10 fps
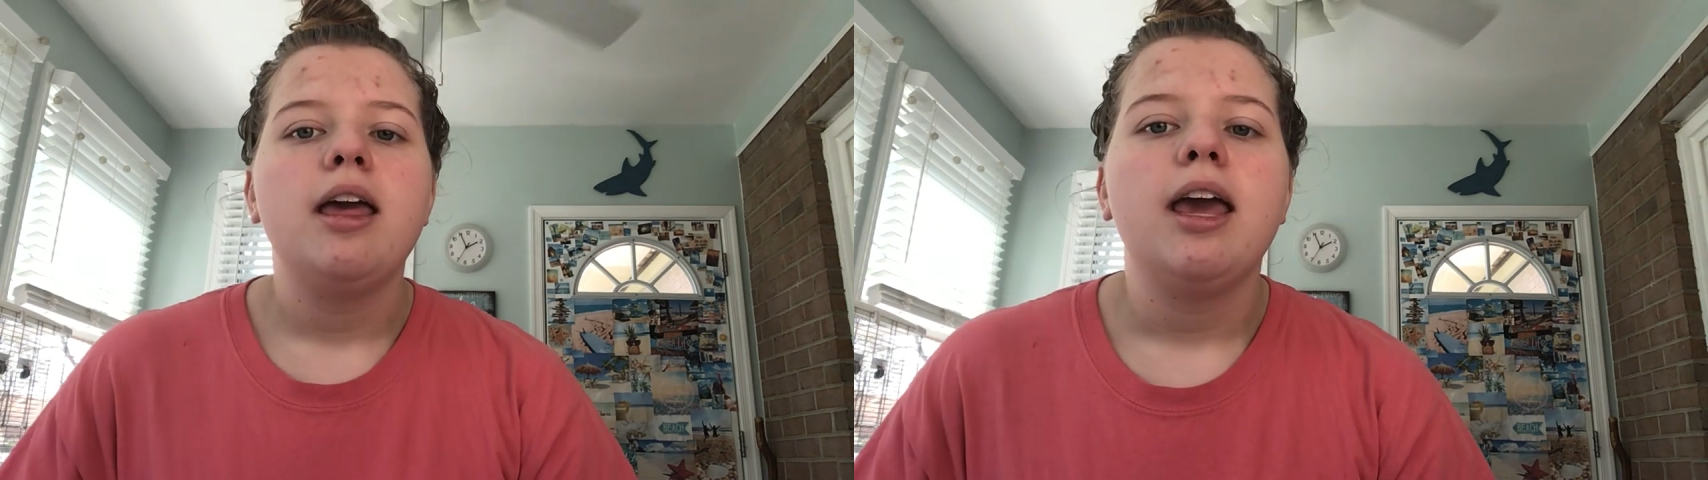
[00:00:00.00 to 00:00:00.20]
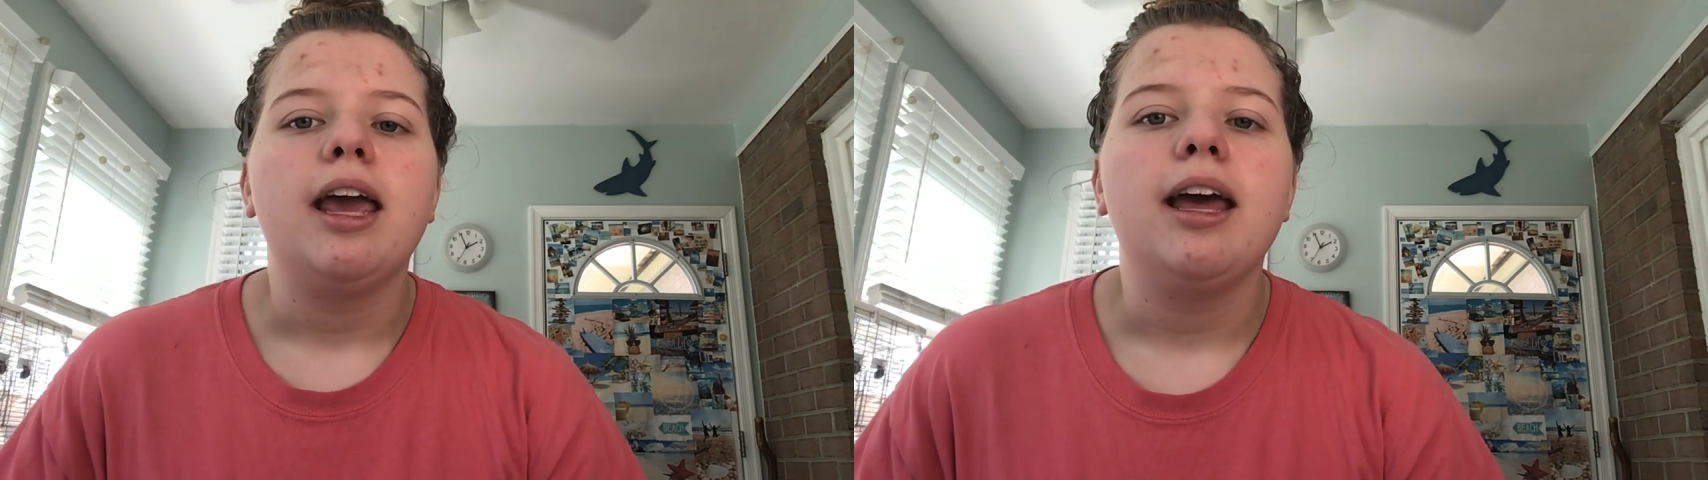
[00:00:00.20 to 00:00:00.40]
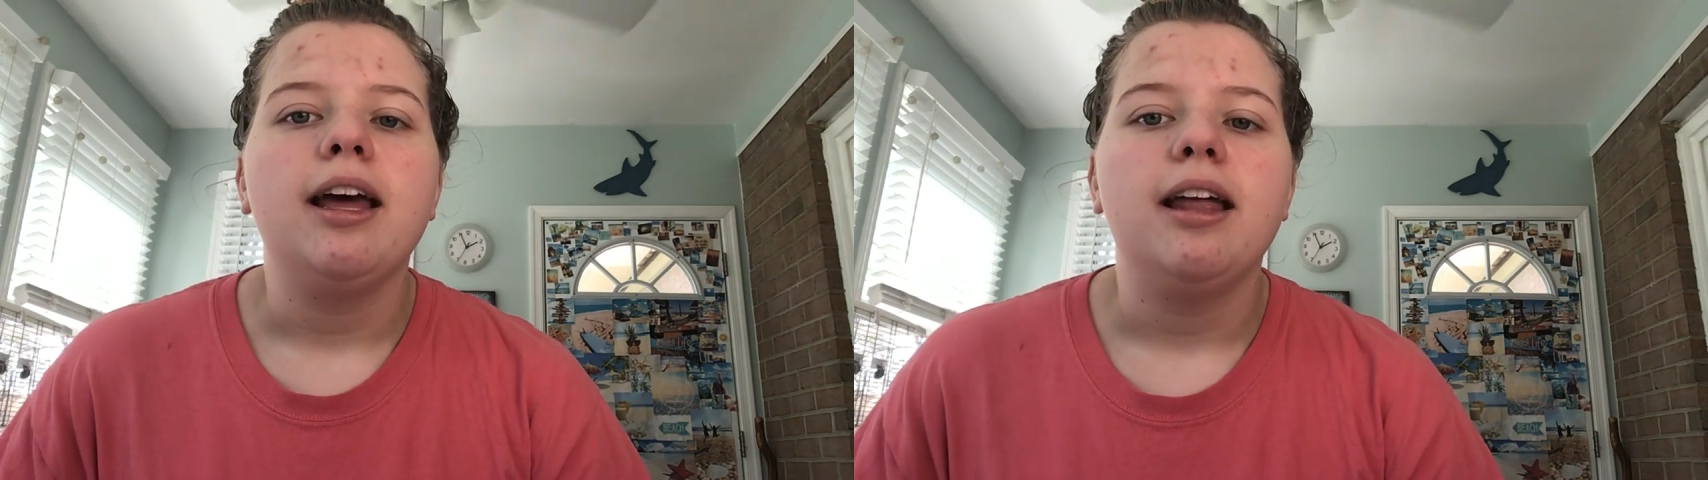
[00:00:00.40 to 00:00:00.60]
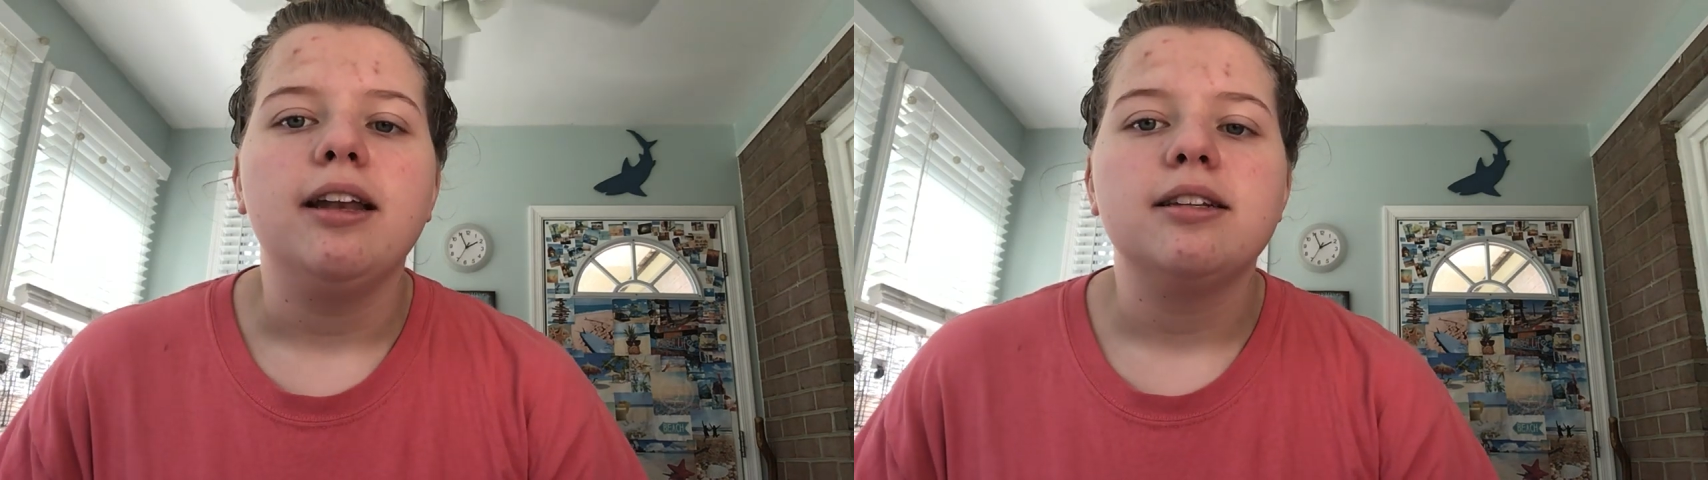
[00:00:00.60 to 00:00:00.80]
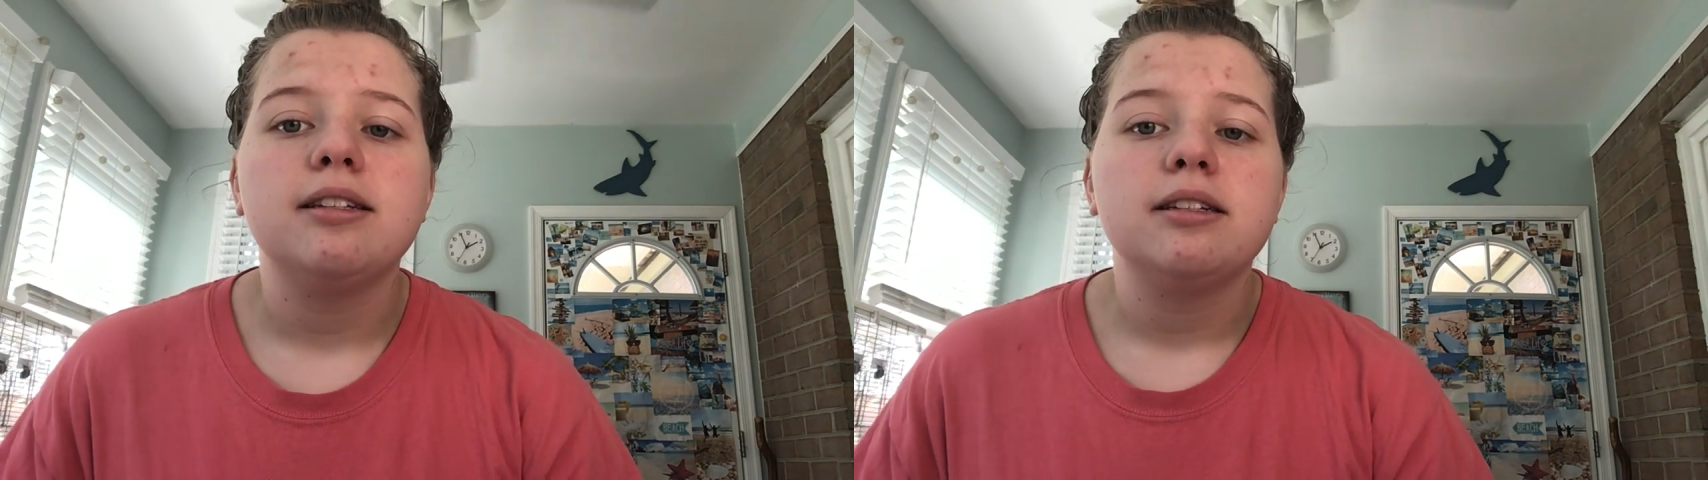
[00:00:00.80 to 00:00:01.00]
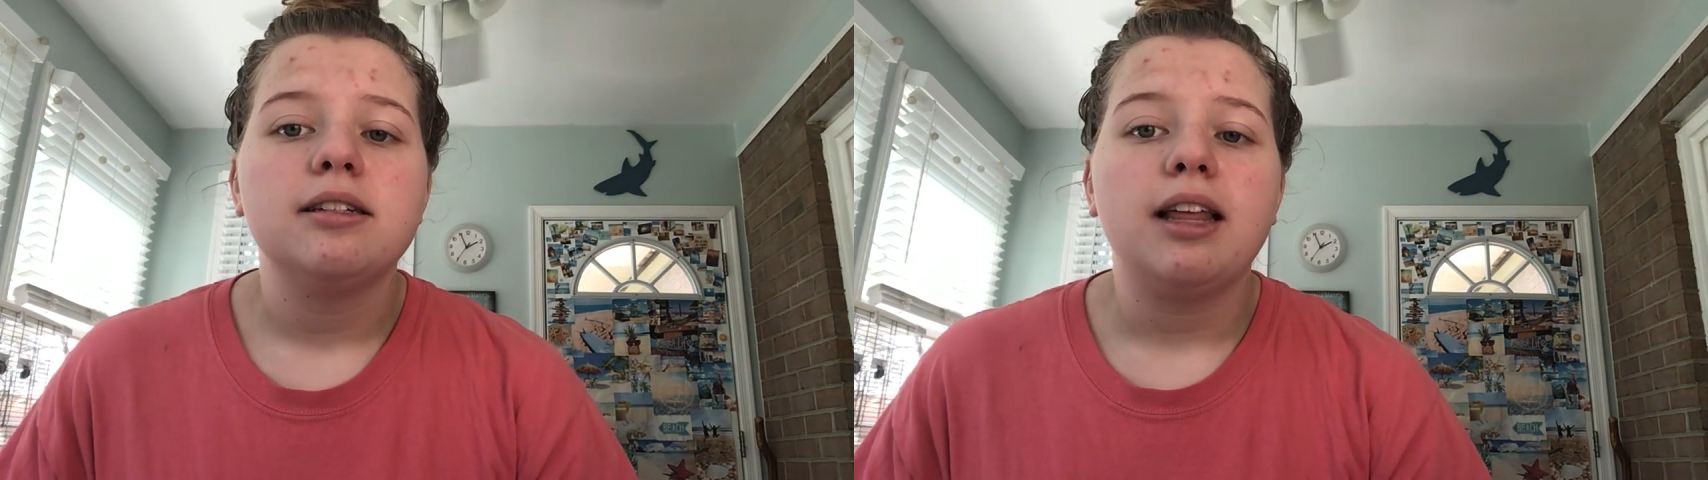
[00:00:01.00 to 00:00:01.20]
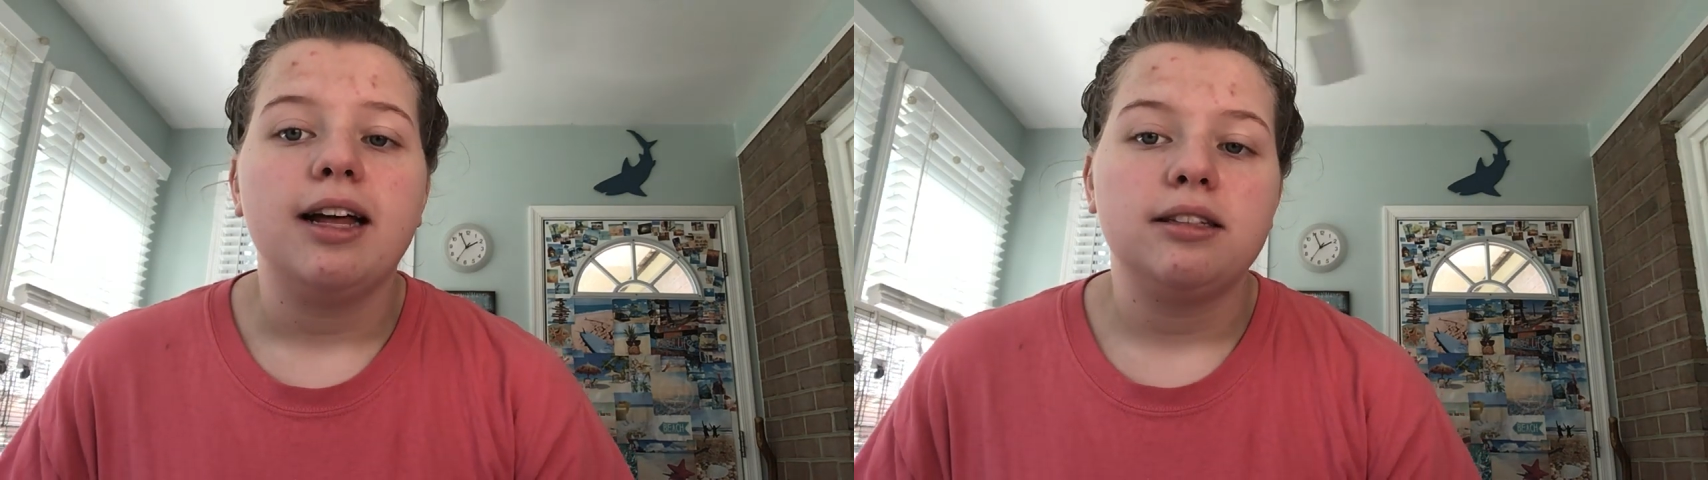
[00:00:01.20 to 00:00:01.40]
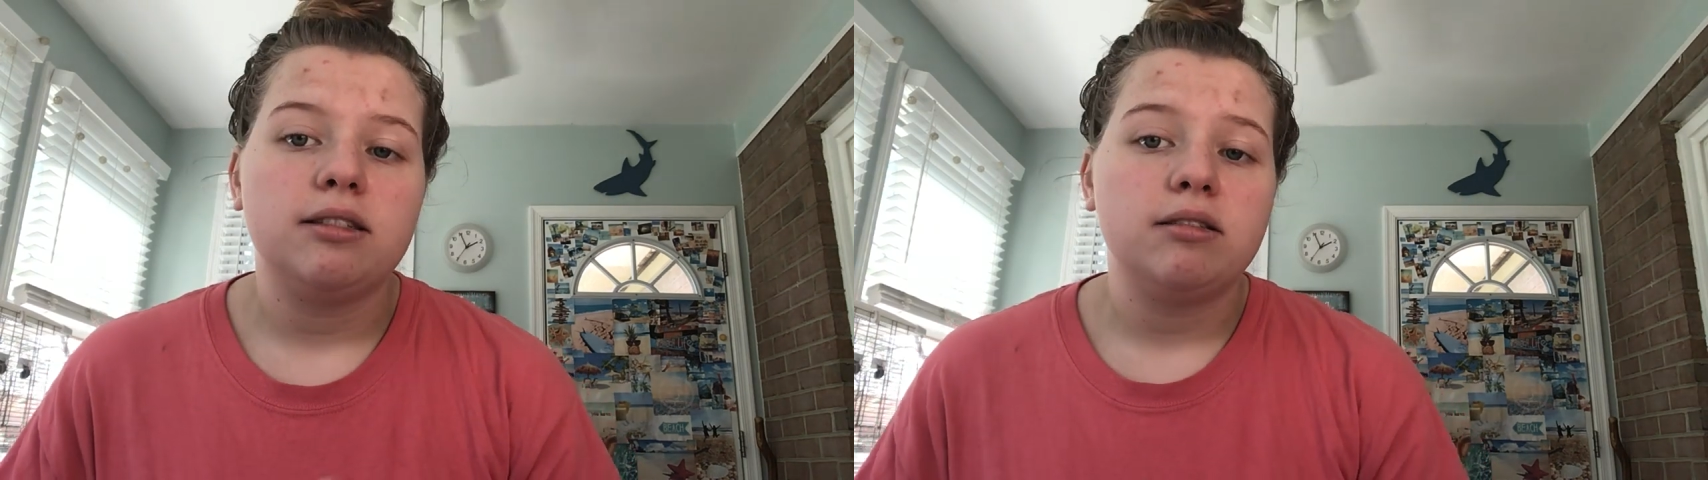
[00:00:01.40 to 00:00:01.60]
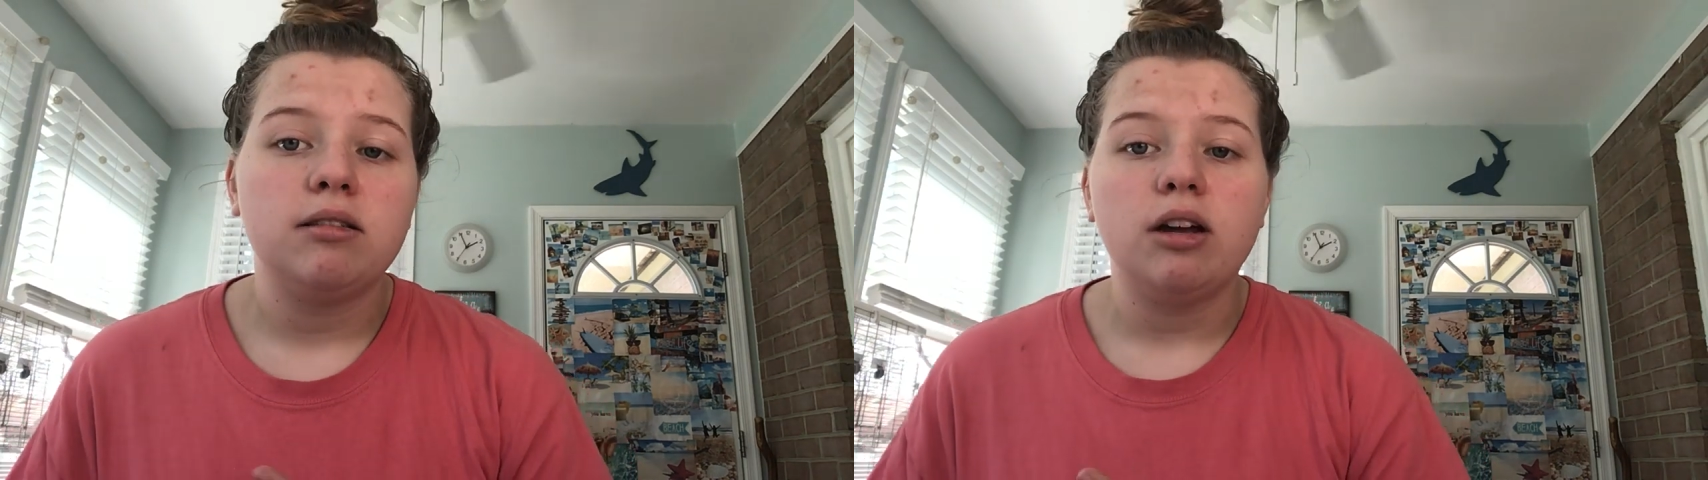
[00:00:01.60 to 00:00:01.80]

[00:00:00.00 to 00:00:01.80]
and that's